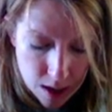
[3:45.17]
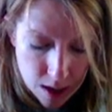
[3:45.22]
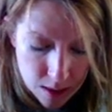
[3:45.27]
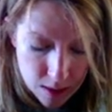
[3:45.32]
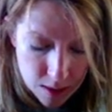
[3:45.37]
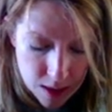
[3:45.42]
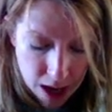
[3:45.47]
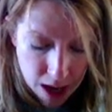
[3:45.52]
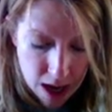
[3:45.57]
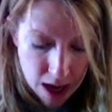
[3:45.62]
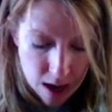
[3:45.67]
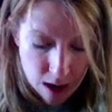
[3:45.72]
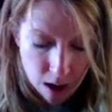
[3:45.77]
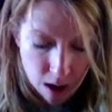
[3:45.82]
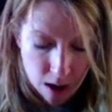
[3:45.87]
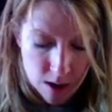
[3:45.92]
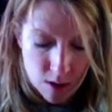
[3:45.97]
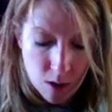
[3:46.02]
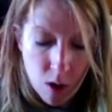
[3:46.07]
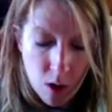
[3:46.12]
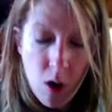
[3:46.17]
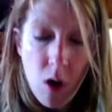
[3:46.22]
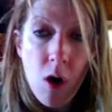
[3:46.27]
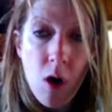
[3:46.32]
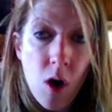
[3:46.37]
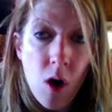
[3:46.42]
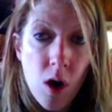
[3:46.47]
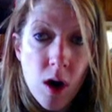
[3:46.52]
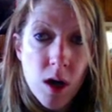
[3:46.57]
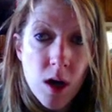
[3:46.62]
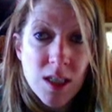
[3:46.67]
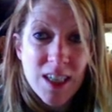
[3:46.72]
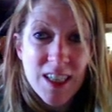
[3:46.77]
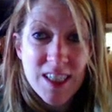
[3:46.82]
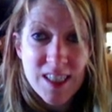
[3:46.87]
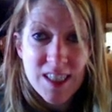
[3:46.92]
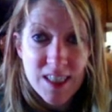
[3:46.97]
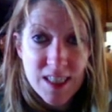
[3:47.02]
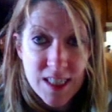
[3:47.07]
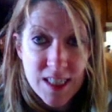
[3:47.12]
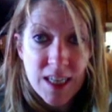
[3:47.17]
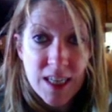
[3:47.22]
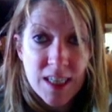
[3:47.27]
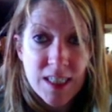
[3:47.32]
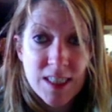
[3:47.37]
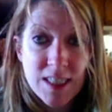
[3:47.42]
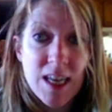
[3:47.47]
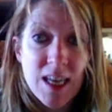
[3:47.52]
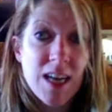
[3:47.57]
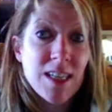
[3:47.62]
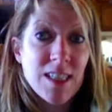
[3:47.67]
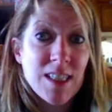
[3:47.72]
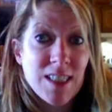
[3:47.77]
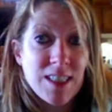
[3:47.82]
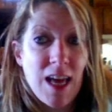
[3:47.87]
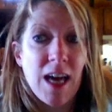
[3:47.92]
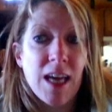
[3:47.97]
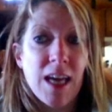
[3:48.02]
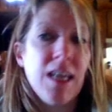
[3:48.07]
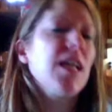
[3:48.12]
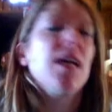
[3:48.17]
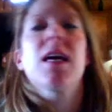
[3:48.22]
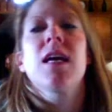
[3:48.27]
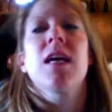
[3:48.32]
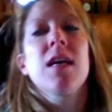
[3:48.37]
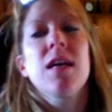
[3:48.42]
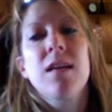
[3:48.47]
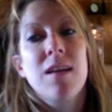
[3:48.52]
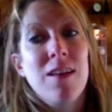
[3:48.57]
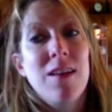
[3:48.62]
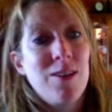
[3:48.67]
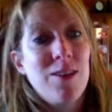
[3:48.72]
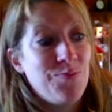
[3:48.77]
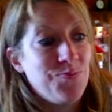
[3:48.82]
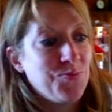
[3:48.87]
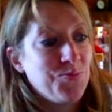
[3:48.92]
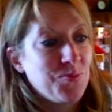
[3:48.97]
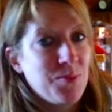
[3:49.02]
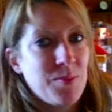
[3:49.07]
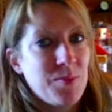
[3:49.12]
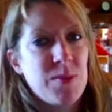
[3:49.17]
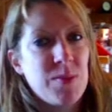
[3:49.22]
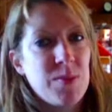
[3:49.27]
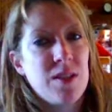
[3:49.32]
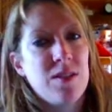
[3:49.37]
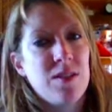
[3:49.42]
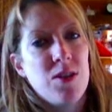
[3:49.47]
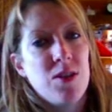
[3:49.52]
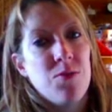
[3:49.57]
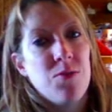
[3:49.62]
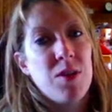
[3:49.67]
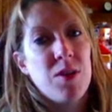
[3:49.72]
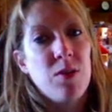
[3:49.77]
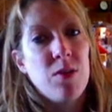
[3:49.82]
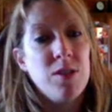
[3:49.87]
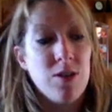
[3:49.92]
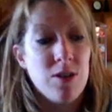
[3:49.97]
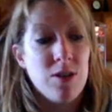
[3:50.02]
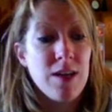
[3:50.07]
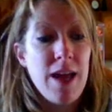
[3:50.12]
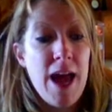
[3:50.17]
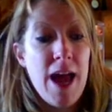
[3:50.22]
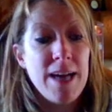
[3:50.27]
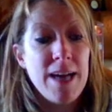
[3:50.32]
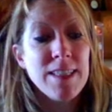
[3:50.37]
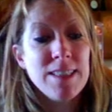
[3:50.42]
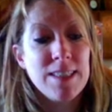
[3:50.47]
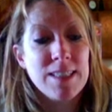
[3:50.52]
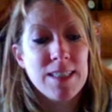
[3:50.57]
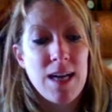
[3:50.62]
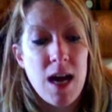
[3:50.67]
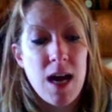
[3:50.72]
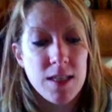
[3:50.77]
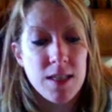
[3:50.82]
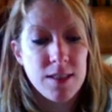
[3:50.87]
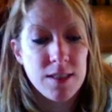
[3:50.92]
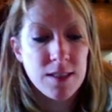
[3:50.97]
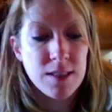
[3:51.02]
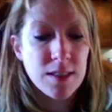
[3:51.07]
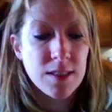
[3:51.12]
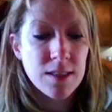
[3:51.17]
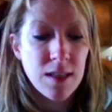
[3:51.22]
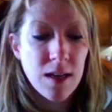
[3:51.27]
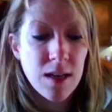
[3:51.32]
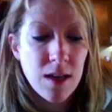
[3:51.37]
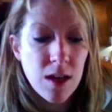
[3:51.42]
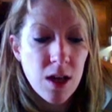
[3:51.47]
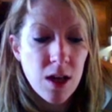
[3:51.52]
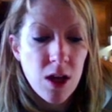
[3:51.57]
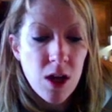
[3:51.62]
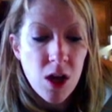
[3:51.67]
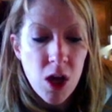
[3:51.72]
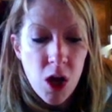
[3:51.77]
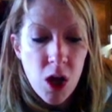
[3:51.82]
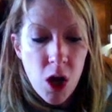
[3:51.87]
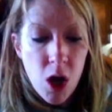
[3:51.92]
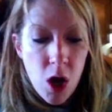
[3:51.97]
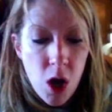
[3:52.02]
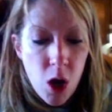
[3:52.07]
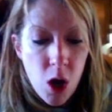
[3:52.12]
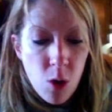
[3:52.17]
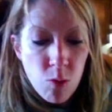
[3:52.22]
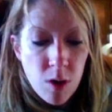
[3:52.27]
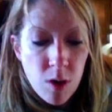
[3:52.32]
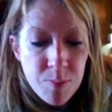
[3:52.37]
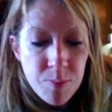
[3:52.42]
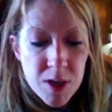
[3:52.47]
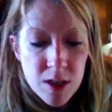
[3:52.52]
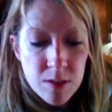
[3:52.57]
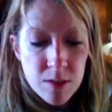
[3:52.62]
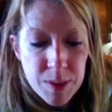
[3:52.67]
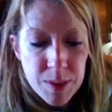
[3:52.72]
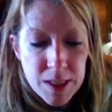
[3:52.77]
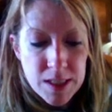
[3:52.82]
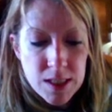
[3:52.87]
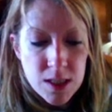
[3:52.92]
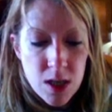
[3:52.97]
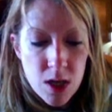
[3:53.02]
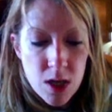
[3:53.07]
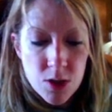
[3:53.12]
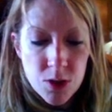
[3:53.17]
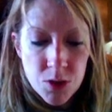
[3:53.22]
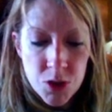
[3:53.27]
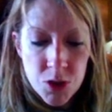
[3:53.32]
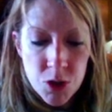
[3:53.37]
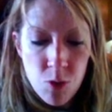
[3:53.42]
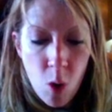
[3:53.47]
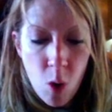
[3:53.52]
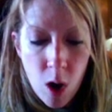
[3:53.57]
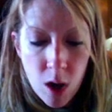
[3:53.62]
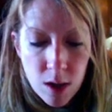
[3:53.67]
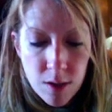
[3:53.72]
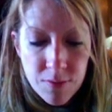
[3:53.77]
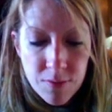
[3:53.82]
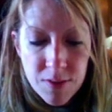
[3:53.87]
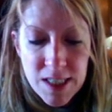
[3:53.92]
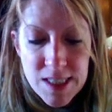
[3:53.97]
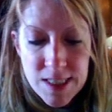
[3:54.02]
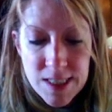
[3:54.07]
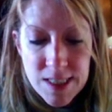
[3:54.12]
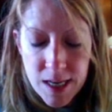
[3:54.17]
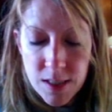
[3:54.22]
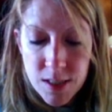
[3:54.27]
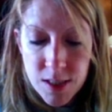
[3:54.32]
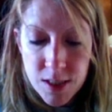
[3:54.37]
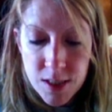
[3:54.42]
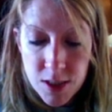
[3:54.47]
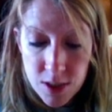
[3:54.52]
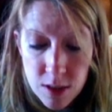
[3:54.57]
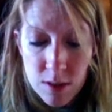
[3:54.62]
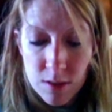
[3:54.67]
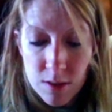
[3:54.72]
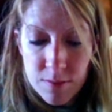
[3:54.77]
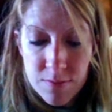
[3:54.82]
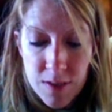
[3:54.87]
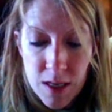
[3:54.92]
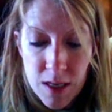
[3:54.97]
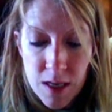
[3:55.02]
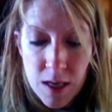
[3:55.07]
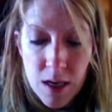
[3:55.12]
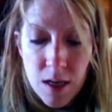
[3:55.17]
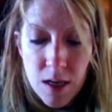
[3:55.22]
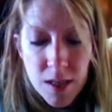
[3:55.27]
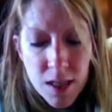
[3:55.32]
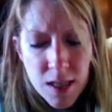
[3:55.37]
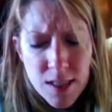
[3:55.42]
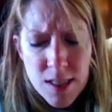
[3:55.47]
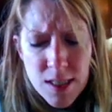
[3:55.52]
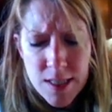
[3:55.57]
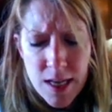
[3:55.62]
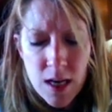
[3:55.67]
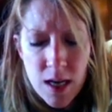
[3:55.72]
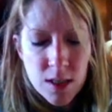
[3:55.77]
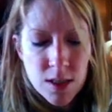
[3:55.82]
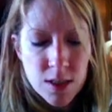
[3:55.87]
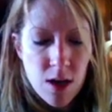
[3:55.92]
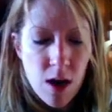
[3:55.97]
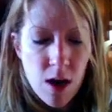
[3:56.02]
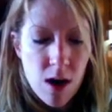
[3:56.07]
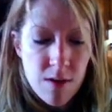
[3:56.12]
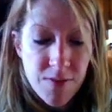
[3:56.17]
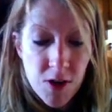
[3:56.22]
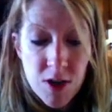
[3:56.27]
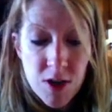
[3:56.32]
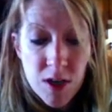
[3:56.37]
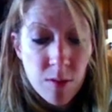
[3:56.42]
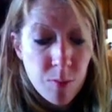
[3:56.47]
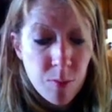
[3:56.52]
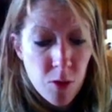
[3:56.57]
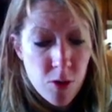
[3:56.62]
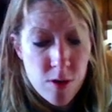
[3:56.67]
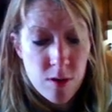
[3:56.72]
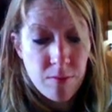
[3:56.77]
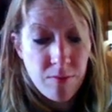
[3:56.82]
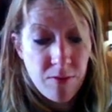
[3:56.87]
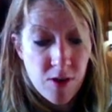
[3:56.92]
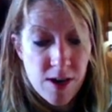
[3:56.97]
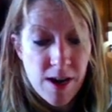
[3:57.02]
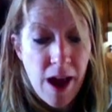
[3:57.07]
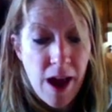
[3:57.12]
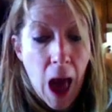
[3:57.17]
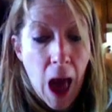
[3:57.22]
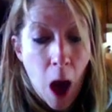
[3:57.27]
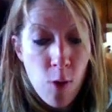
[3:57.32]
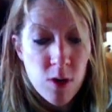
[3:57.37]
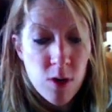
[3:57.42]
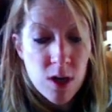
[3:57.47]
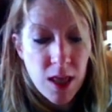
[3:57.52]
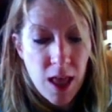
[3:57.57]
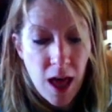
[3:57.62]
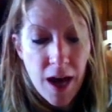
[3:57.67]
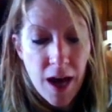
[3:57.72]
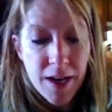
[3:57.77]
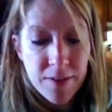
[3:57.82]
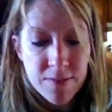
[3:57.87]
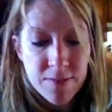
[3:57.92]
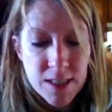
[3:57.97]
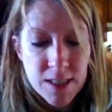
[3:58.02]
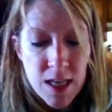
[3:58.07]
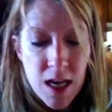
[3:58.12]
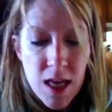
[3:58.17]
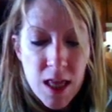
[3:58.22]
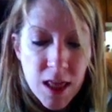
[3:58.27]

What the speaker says: They are all six-sided. So those are hexagons. What purpose do all of these cells serve? These cells are very important for our lives.